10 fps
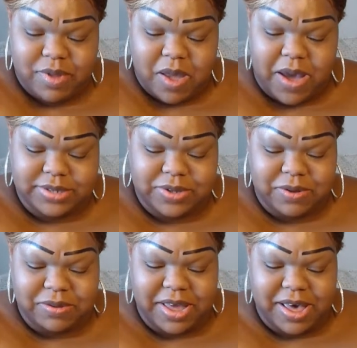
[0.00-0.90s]
All right,
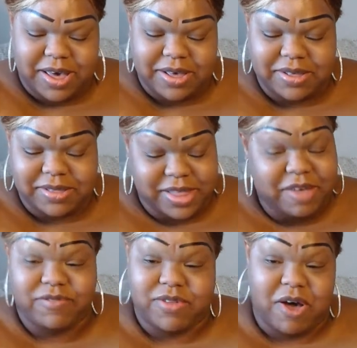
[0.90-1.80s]
so yeah,
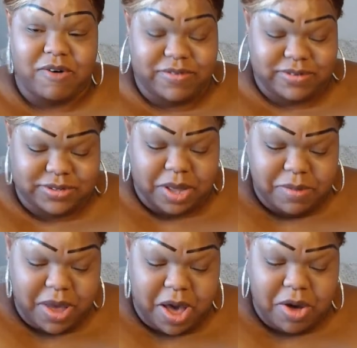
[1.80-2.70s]
lift off.
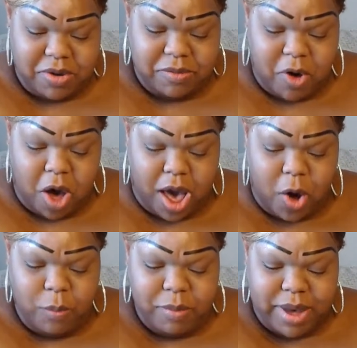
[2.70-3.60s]
Some of y'all, oh, I
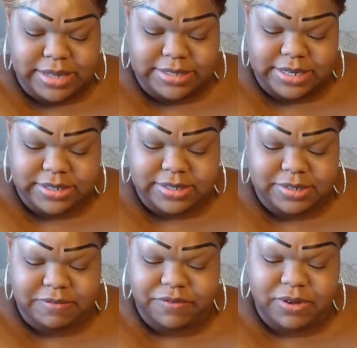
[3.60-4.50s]
open my
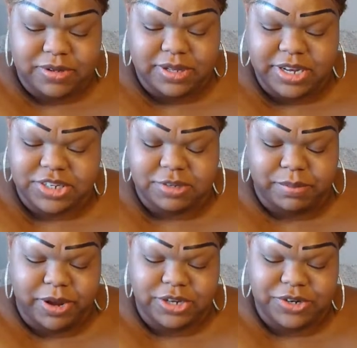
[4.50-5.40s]
senses to feel delicious
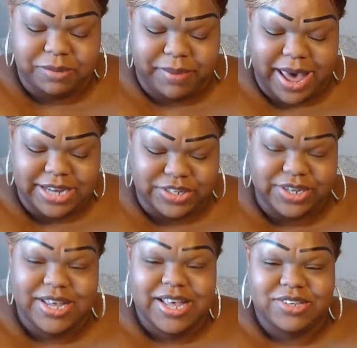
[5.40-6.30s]
pleasure and
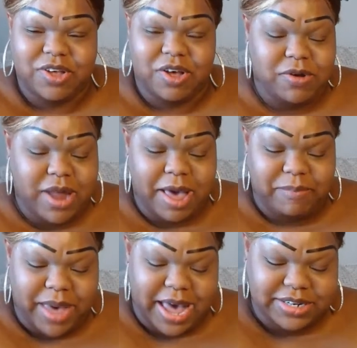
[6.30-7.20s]
passion. So if you're
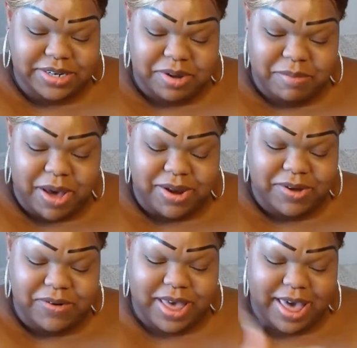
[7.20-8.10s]
not passionate about
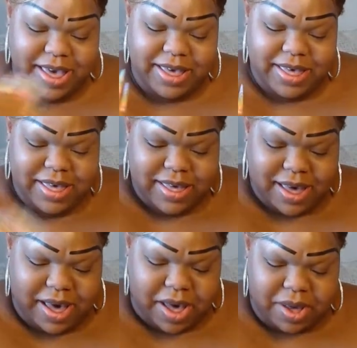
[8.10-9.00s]
it, okay,
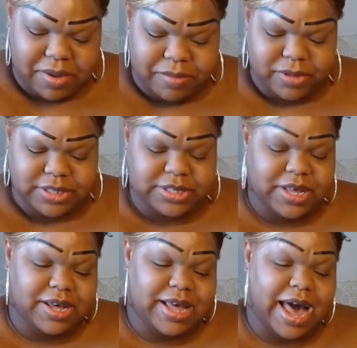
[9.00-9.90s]
um, the
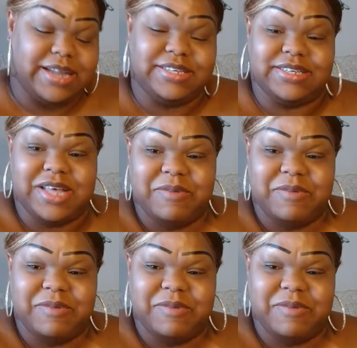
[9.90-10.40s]
sun goddess is